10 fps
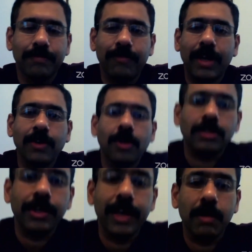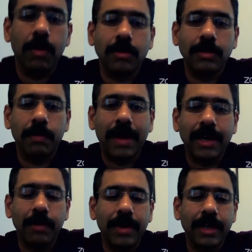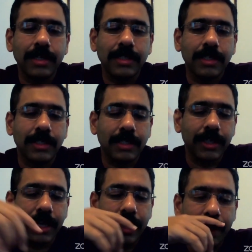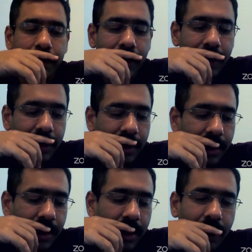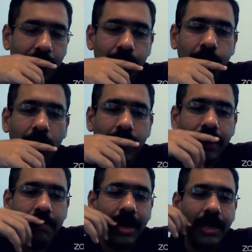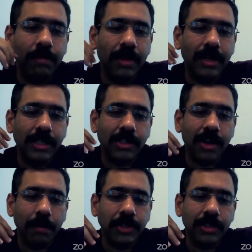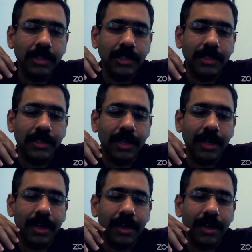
One good thing about the pandemic is it's really brought in multiple disruptions